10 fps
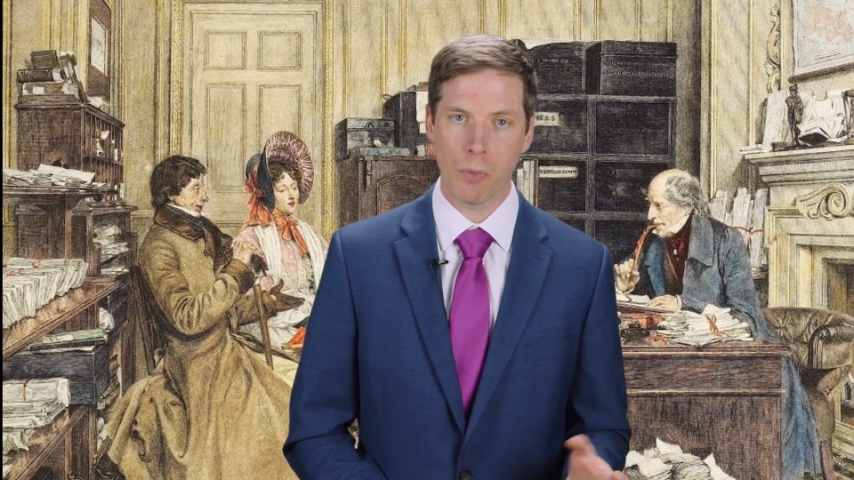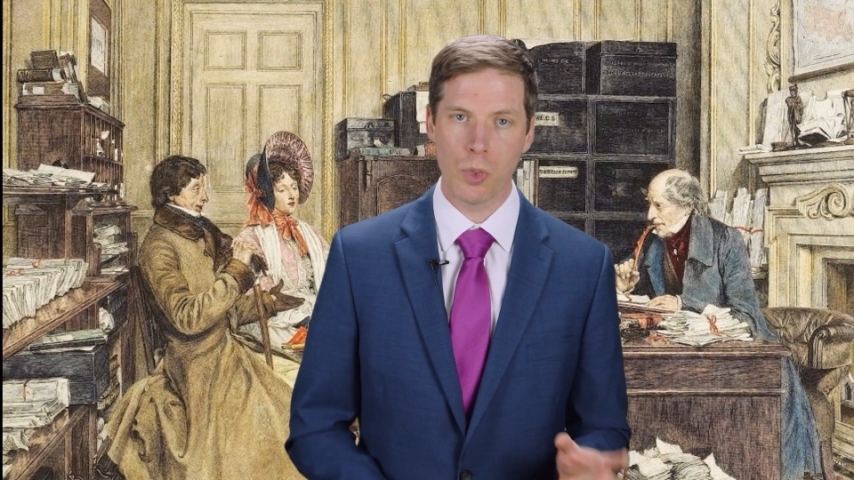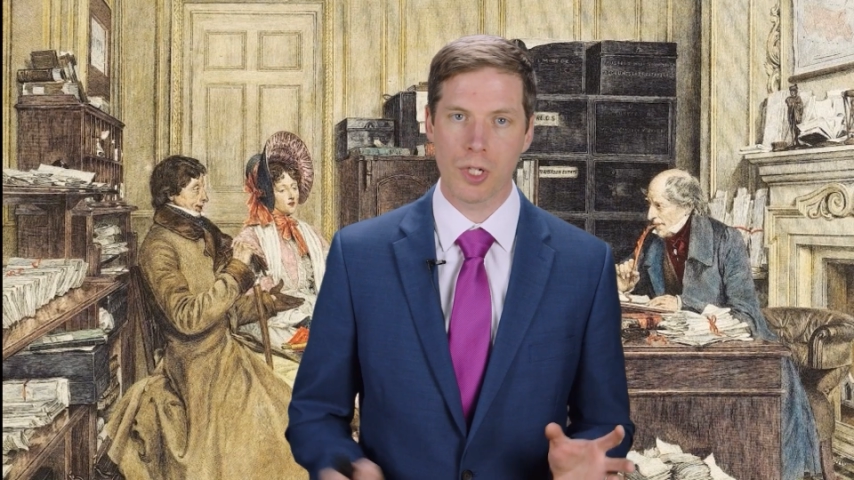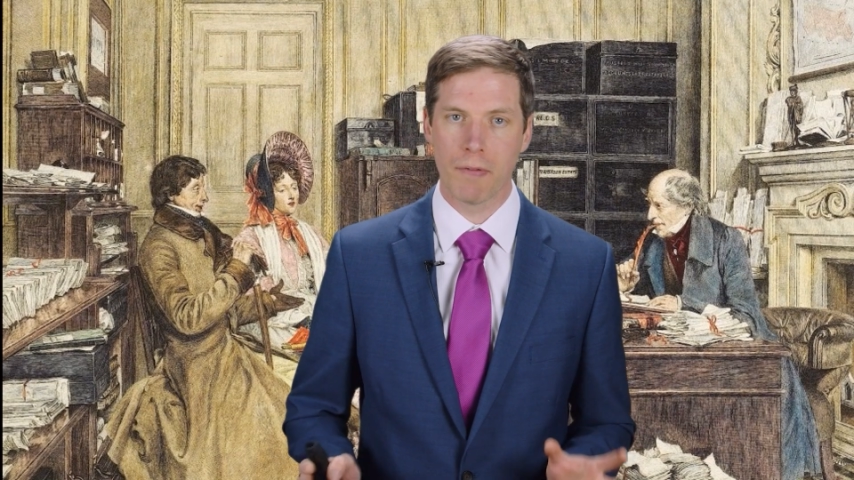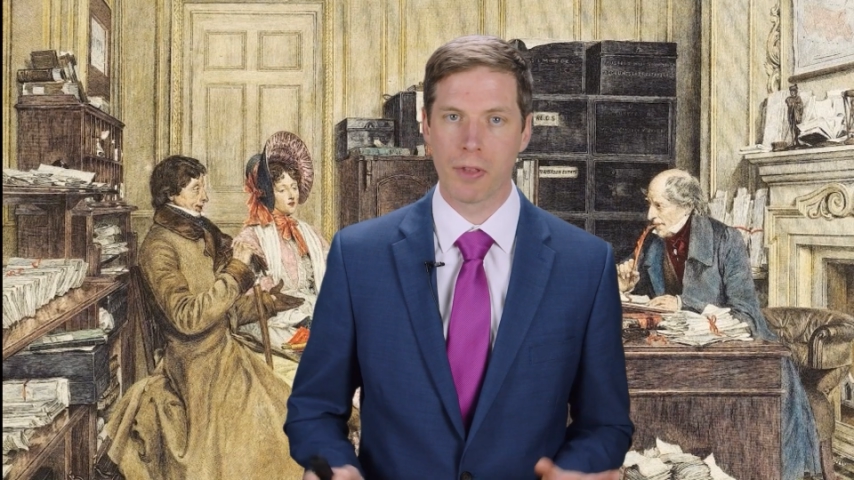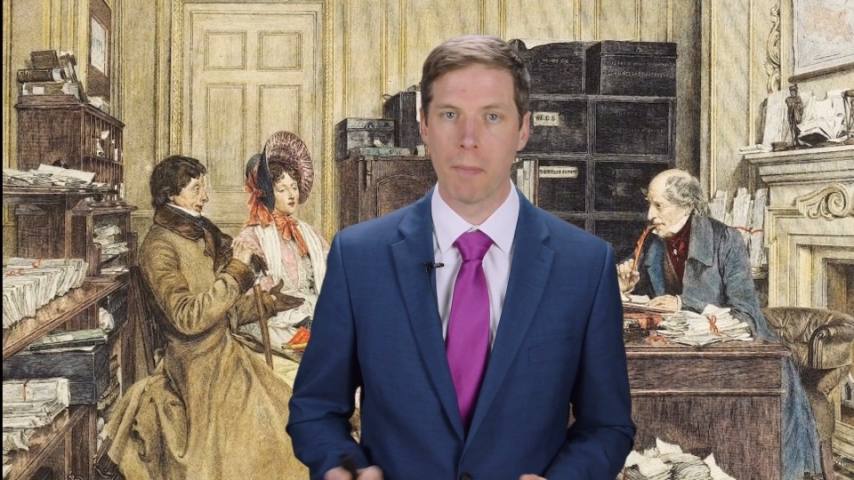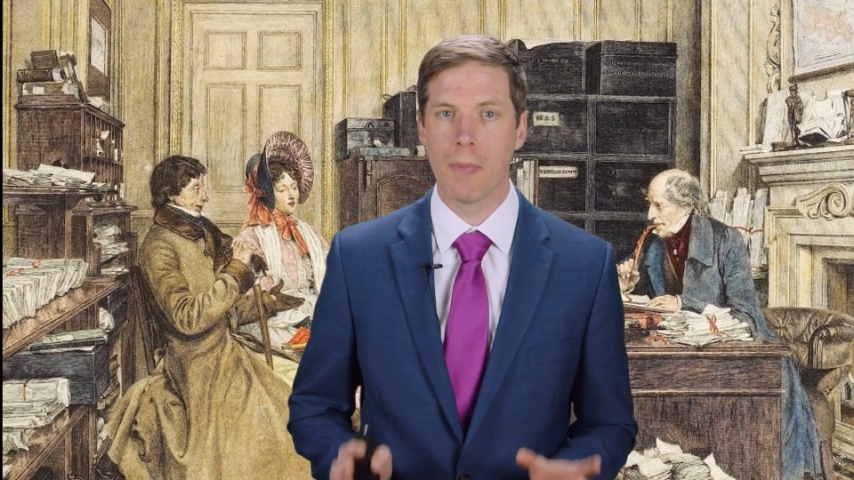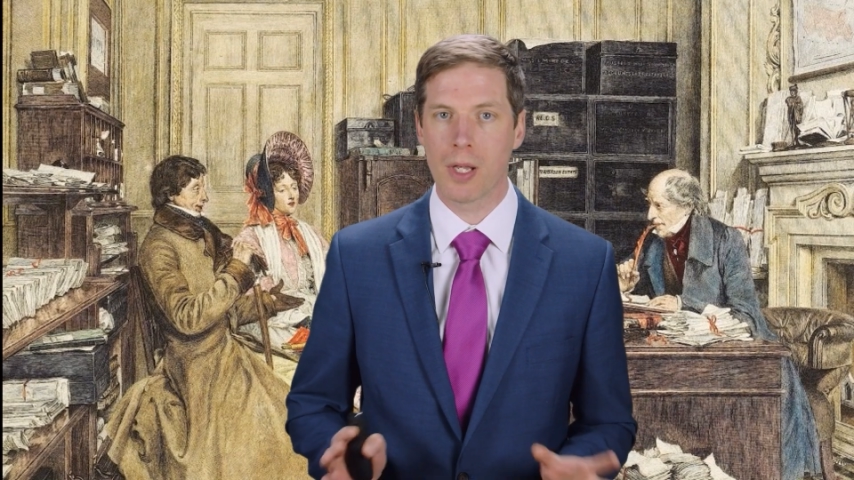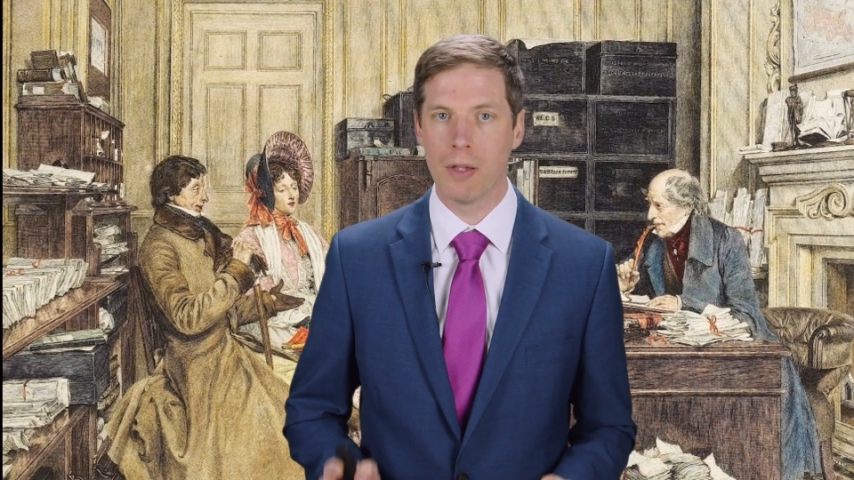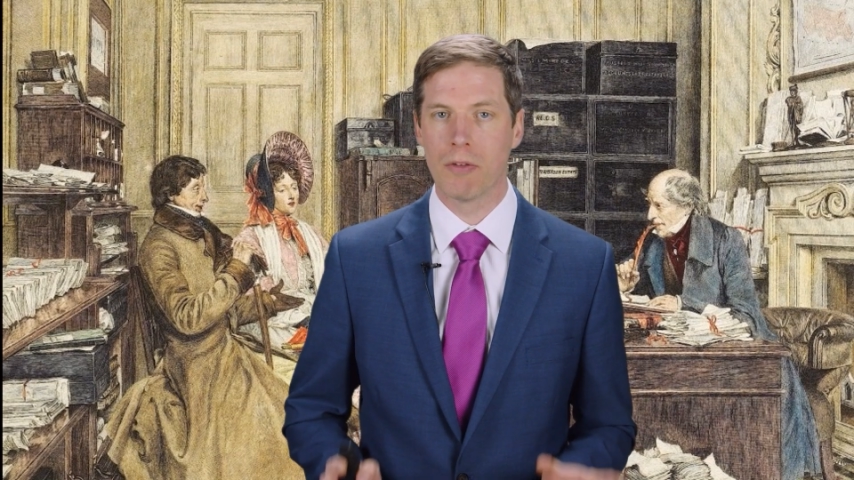which covered the
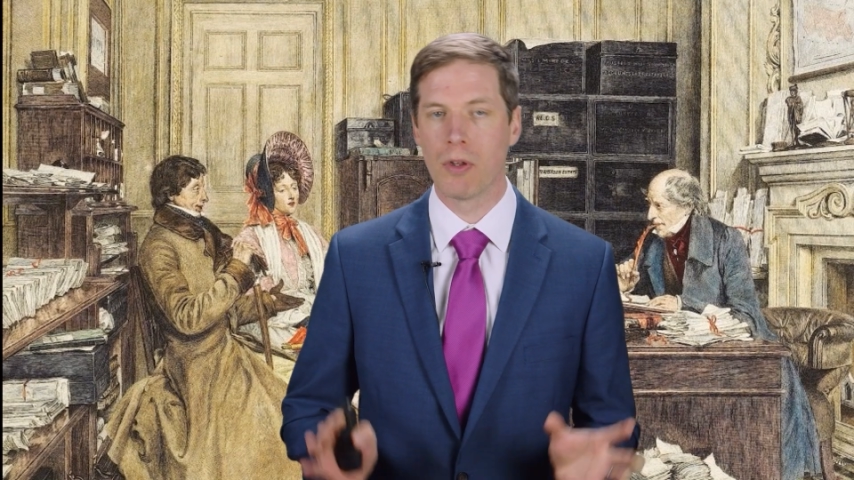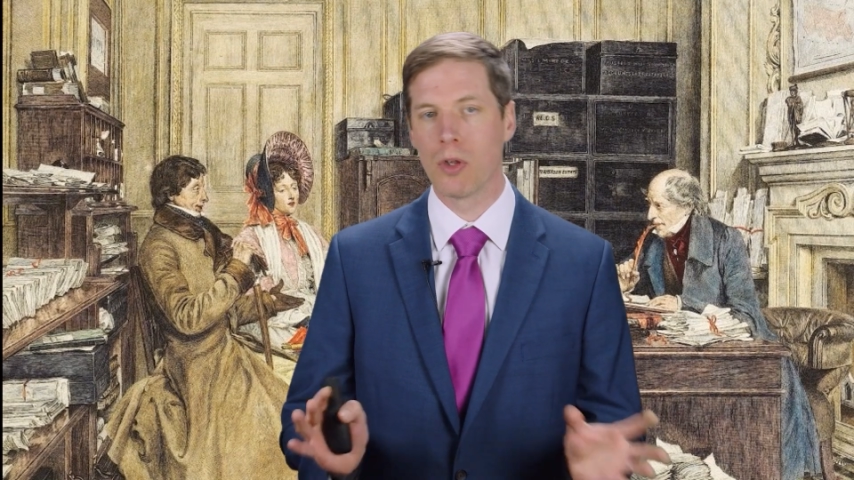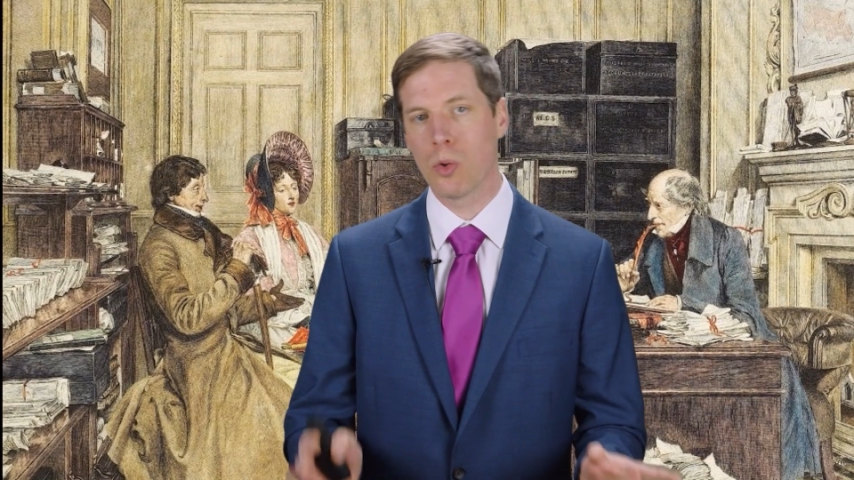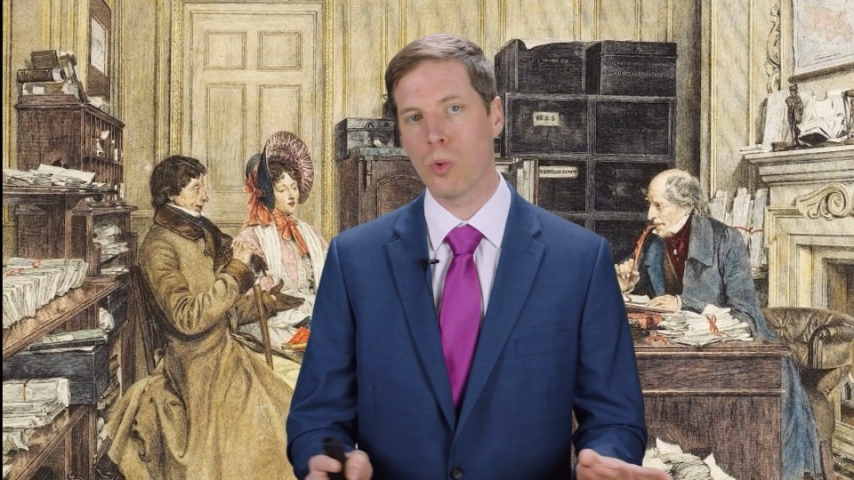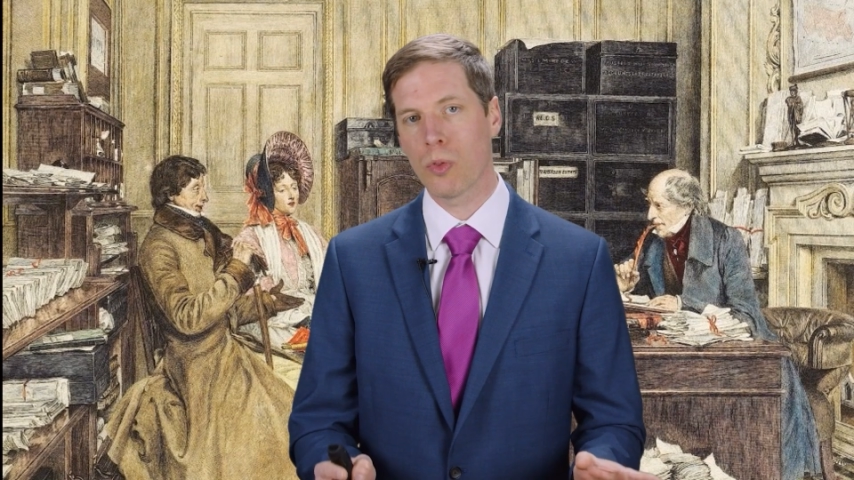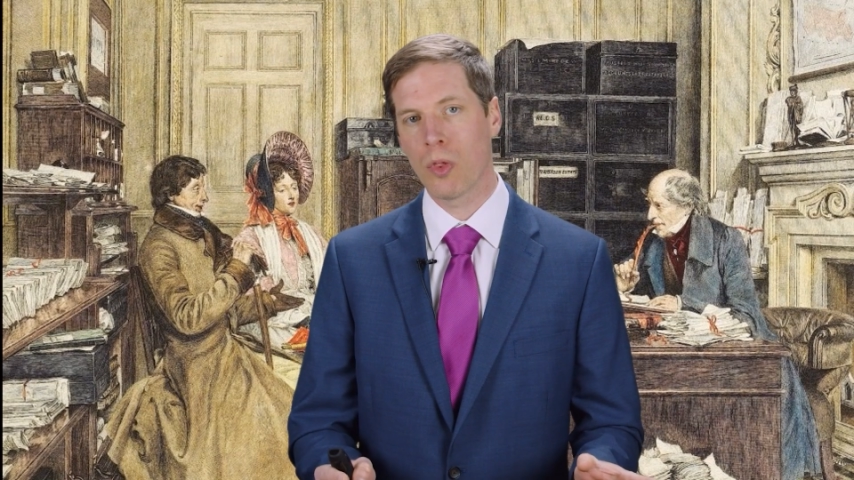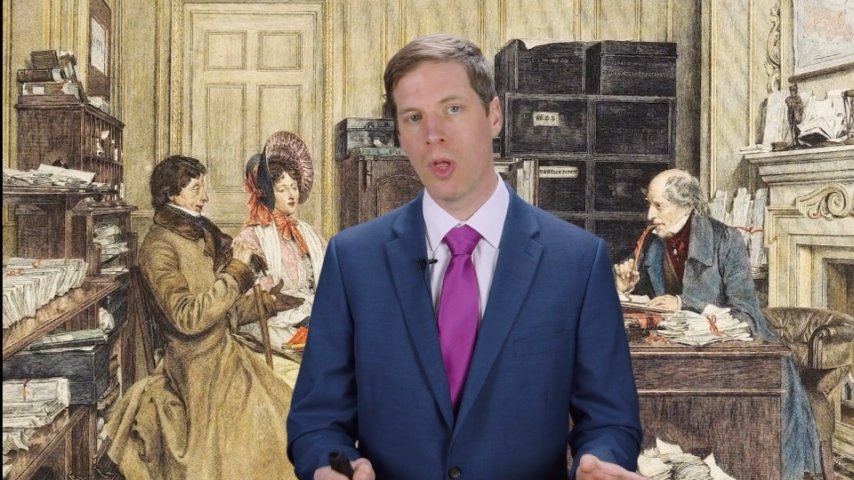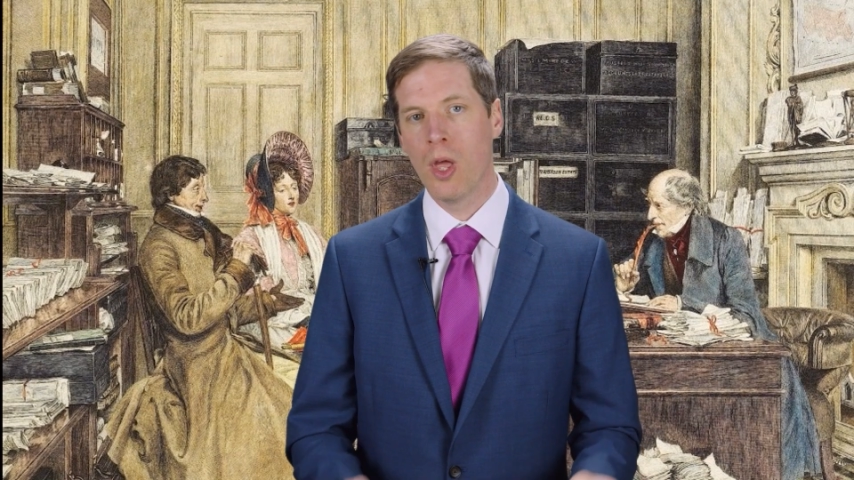Midlands and the North,